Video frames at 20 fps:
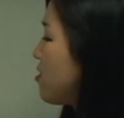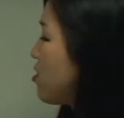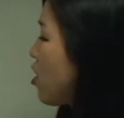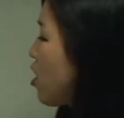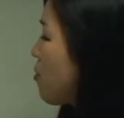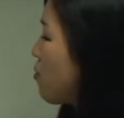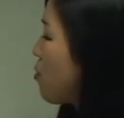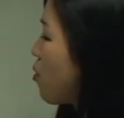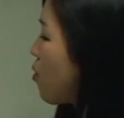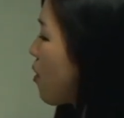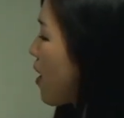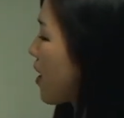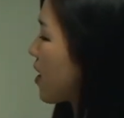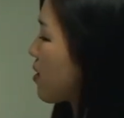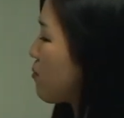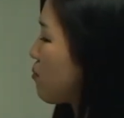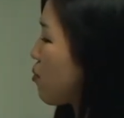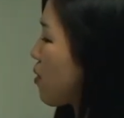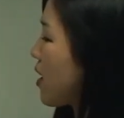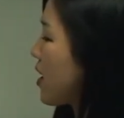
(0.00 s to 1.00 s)
no more I
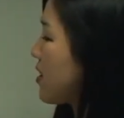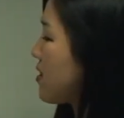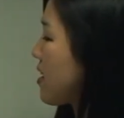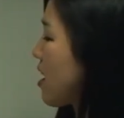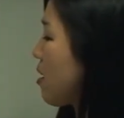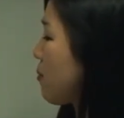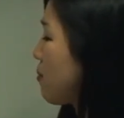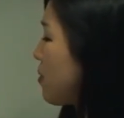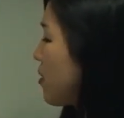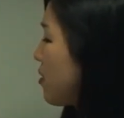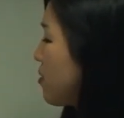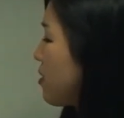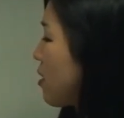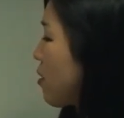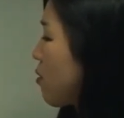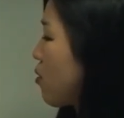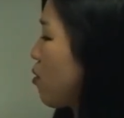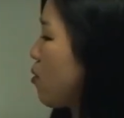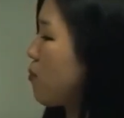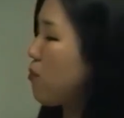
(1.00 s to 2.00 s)
can break down because
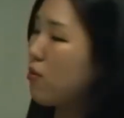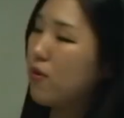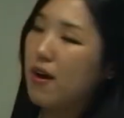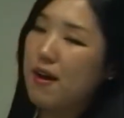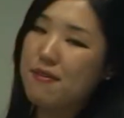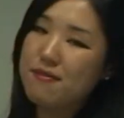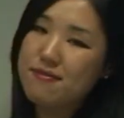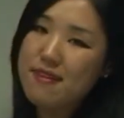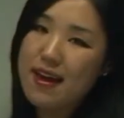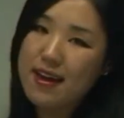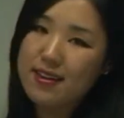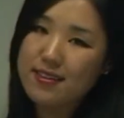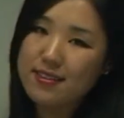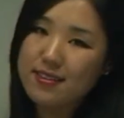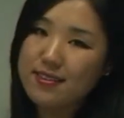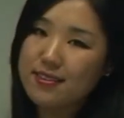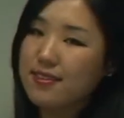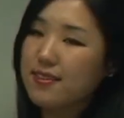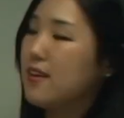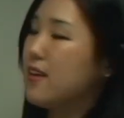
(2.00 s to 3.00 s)
they're all prime
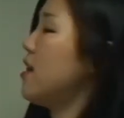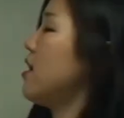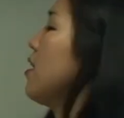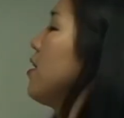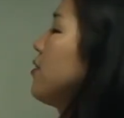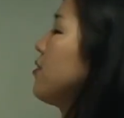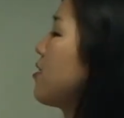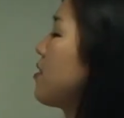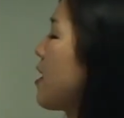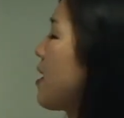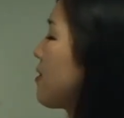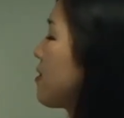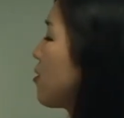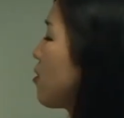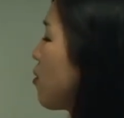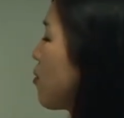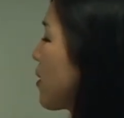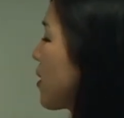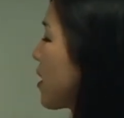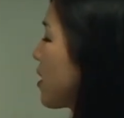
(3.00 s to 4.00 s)
factors. So that's
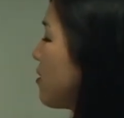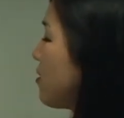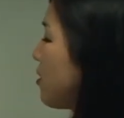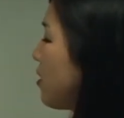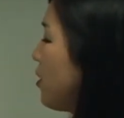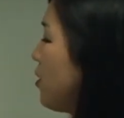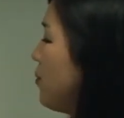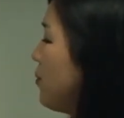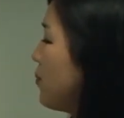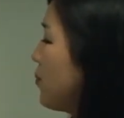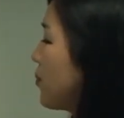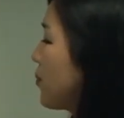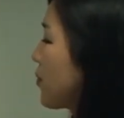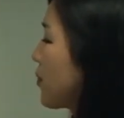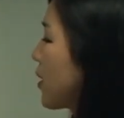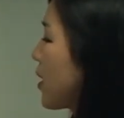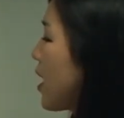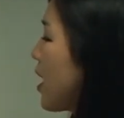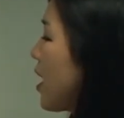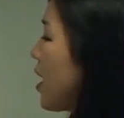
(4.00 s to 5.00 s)
all we can do.
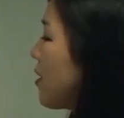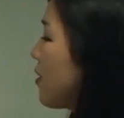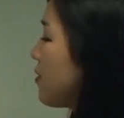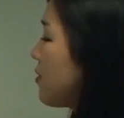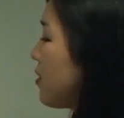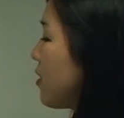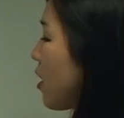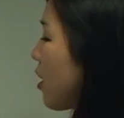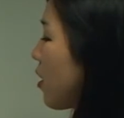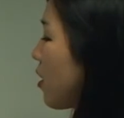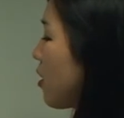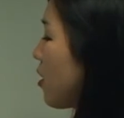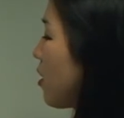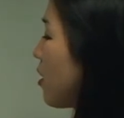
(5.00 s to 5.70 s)
So